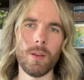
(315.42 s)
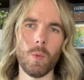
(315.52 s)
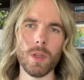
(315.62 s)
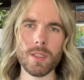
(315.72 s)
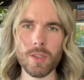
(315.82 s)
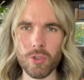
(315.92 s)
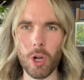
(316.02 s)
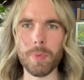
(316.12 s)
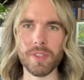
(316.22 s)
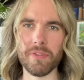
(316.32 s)
Once the
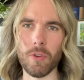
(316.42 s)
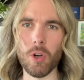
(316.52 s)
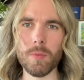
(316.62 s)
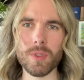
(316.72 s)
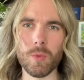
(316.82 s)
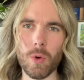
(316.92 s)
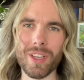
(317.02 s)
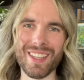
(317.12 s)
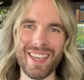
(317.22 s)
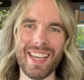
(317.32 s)
drop is formed,
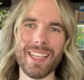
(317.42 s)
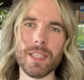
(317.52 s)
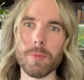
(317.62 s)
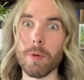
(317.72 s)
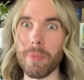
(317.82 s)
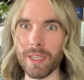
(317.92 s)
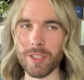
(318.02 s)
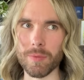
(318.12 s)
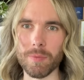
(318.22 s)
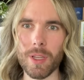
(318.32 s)
water gains
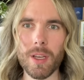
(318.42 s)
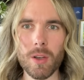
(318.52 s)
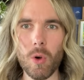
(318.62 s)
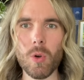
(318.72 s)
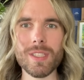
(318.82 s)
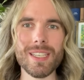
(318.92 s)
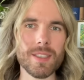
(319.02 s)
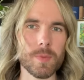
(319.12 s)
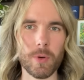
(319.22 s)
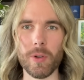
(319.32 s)
momentum causing
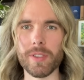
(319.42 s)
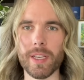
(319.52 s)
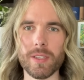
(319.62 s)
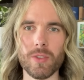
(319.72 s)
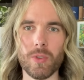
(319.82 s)
this process